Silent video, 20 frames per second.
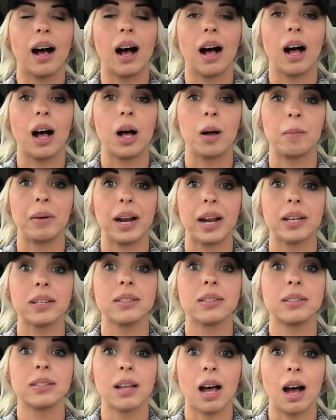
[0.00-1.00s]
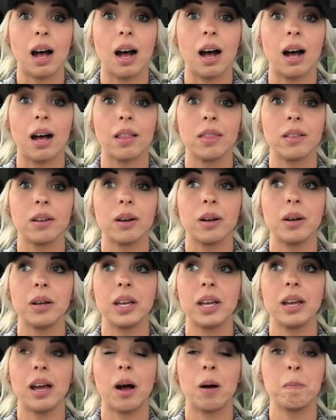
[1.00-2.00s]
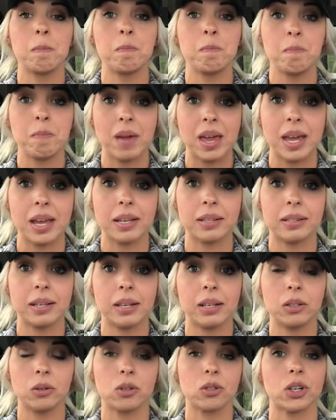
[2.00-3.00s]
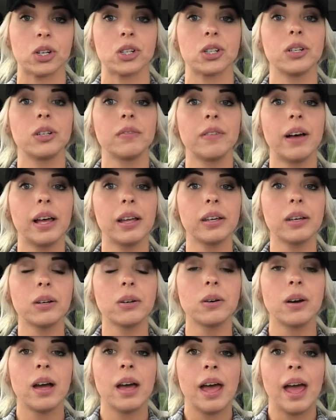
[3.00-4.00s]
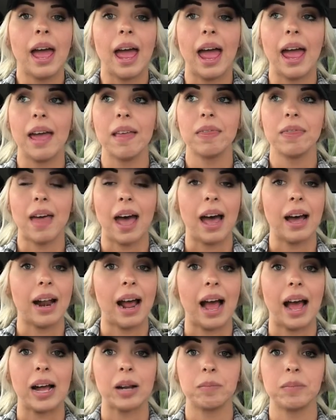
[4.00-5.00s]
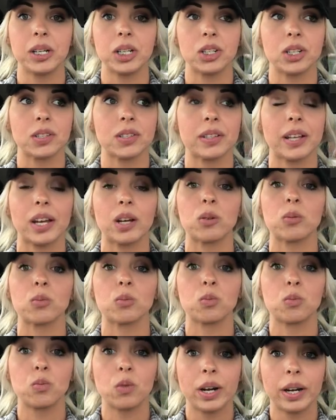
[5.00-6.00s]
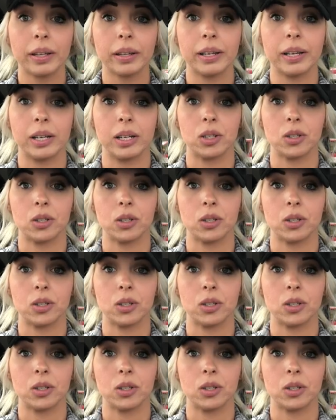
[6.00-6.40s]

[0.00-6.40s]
and I saw the amazing nutritional value, and that had me just like really